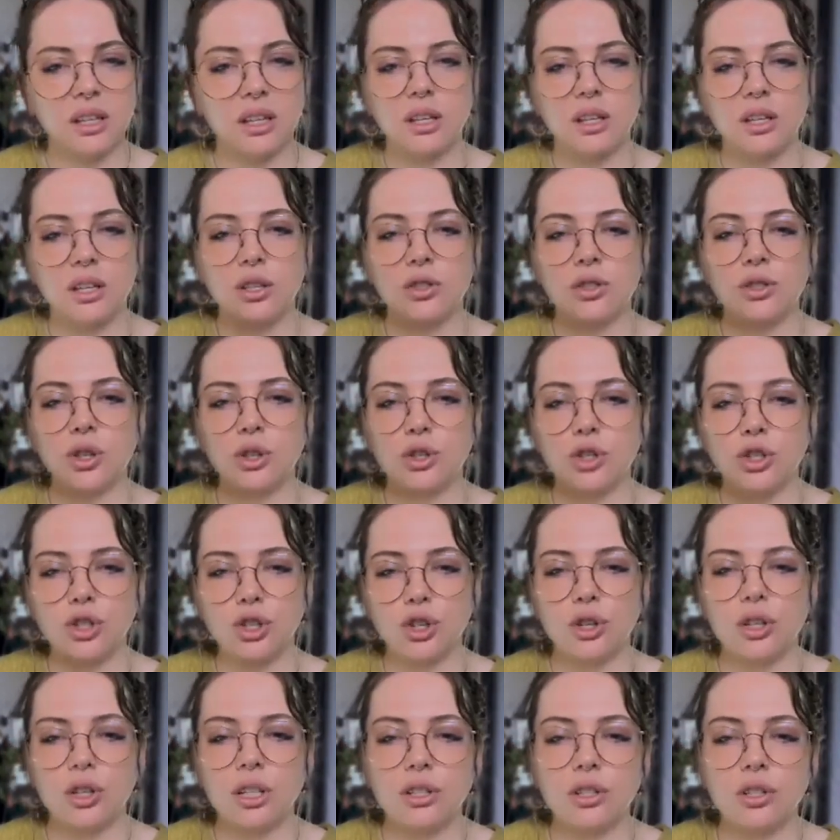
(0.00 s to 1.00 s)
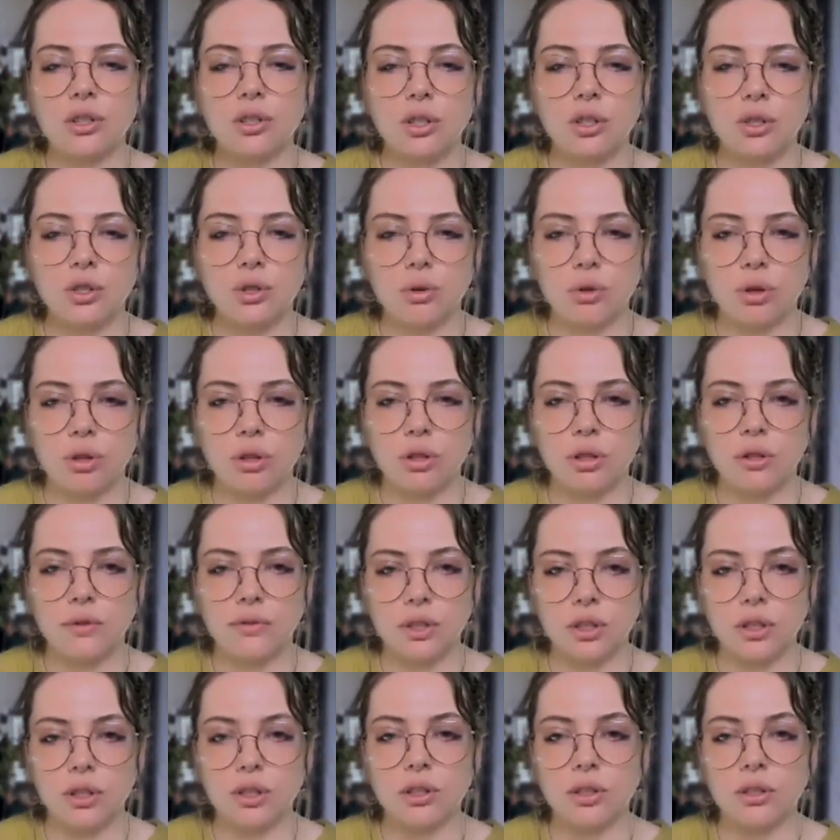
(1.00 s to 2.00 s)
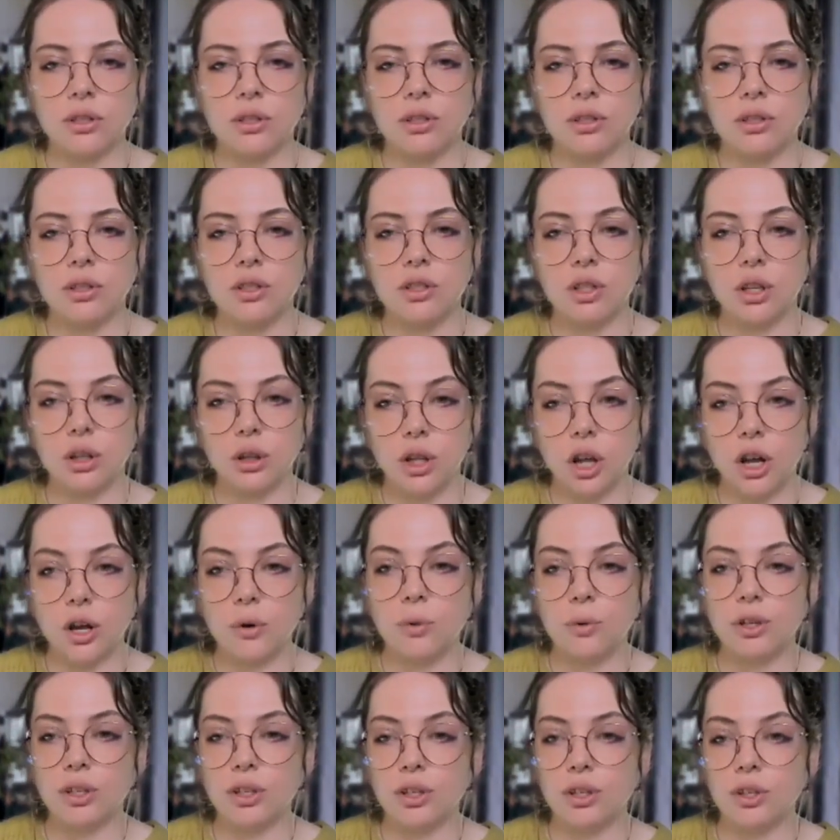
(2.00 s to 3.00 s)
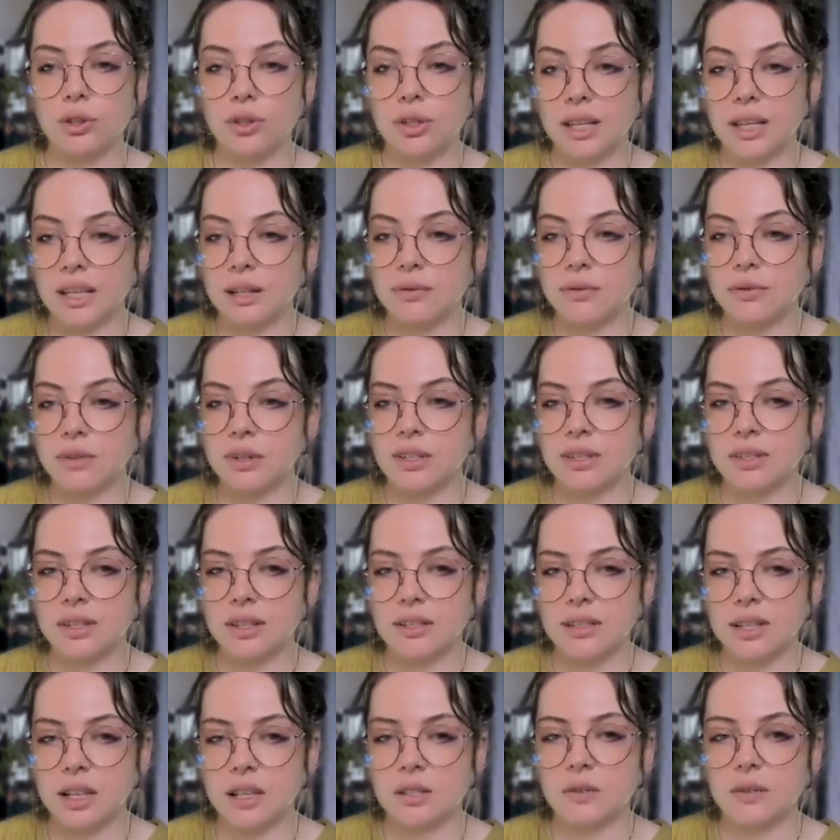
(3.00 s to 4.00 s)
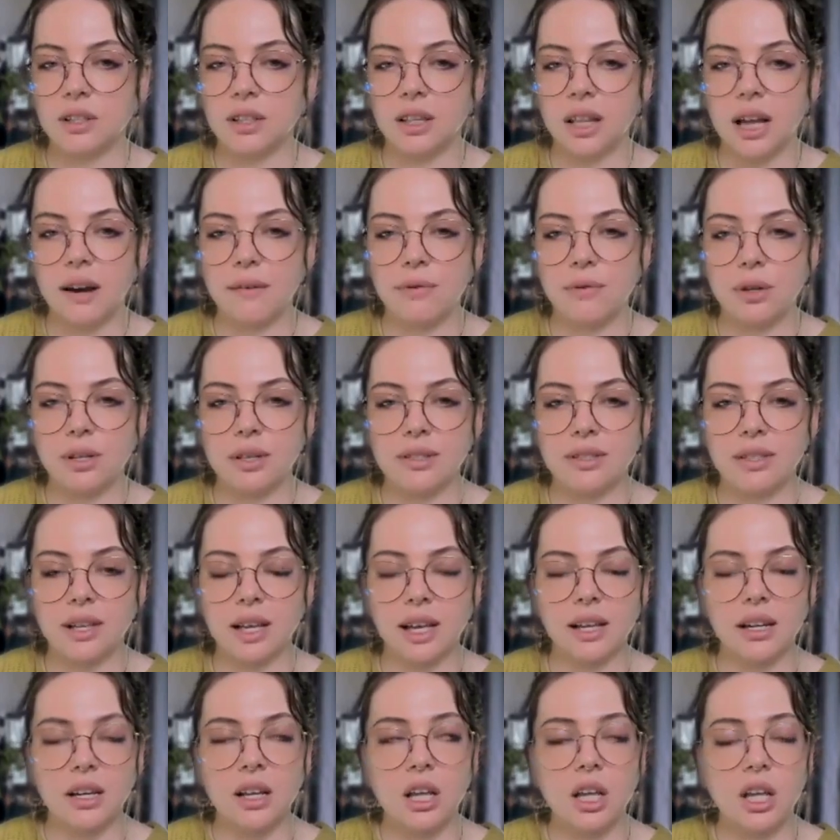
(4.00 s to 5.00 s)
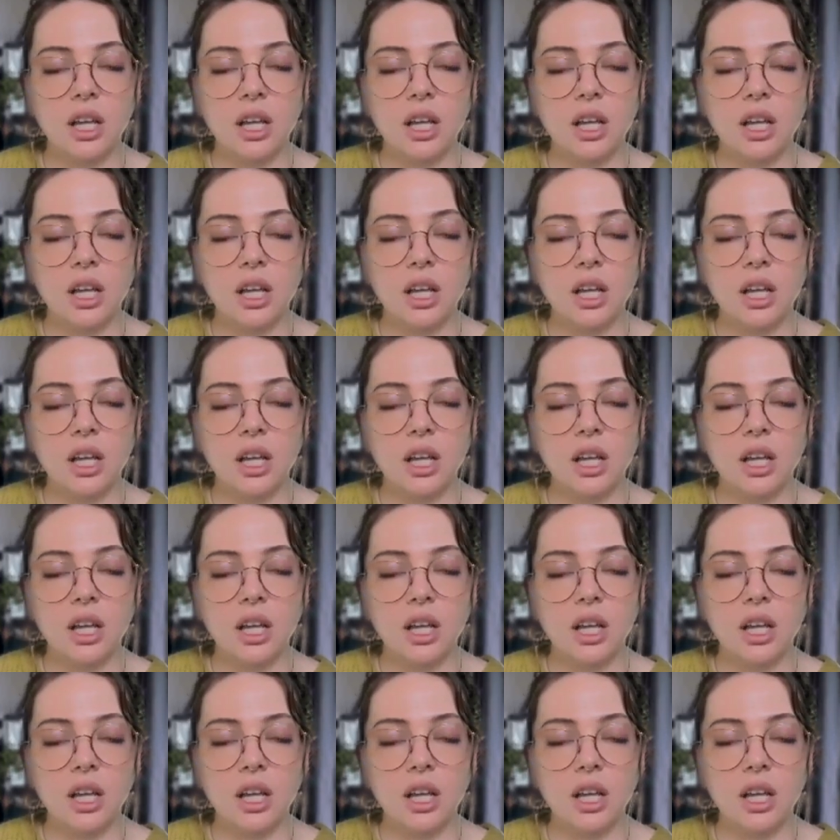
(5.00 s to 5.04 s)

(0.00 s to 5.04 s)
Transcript: So tune into the truth of you to learn what you need for a successful life reset.